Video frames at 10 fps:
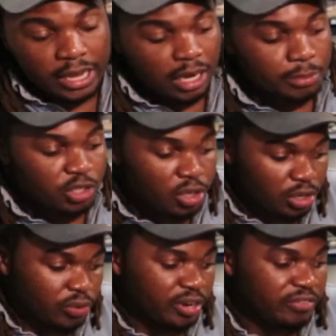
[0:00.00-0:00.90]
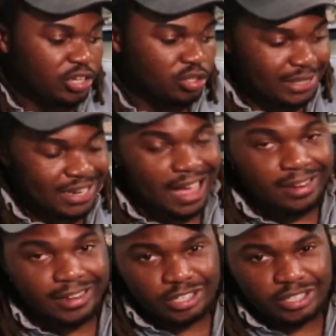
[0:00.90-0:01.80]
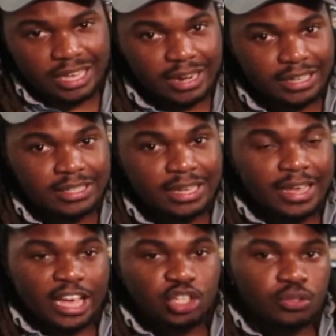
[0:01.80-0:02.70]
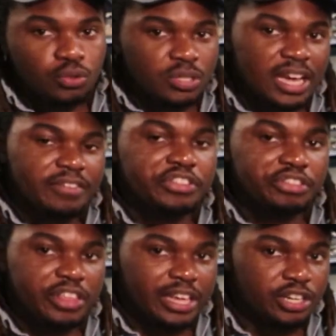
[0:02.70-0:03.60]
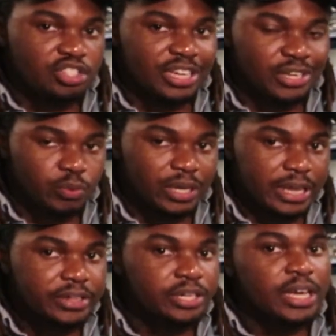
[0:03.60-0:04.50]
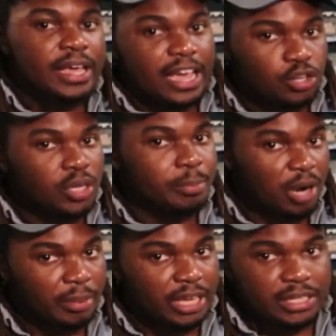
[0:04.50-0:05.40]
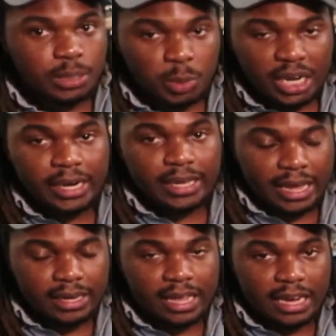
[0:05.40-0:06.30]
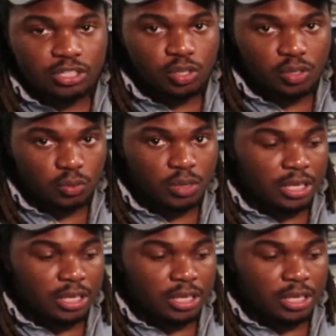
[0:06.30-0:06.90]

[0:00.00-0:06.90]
And I'm sure you can eventually dial in your settings and choose kind of a thin genuine leather, and you could probably get some cutting out of that too.